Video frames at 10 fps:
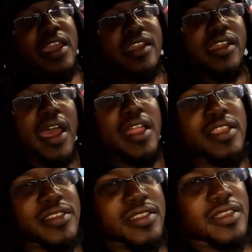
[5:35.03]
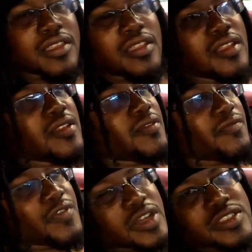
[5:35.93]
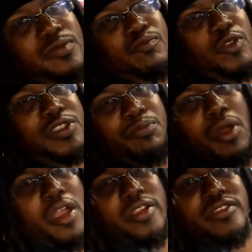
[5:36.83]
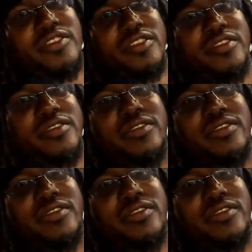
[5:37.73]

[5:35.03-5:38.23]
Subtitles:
$800 for some parts.